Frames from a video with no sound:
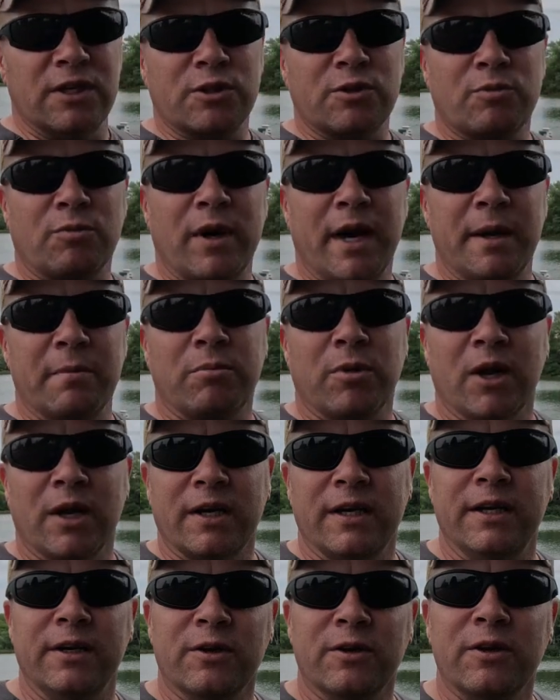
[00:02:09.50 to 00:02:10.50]
this ramp
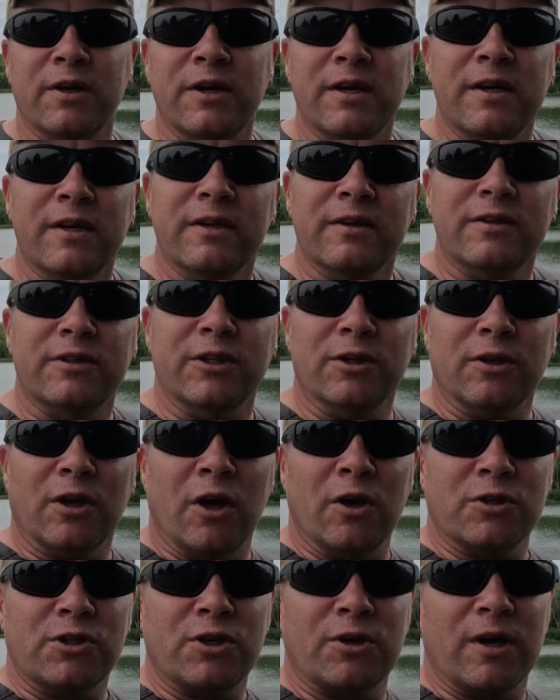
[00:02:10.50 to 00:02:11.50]
right here to
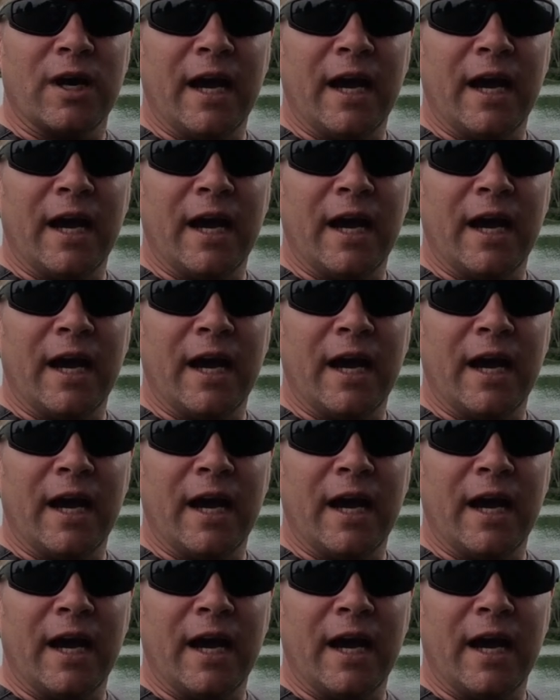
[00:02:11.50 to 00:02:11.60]
launch your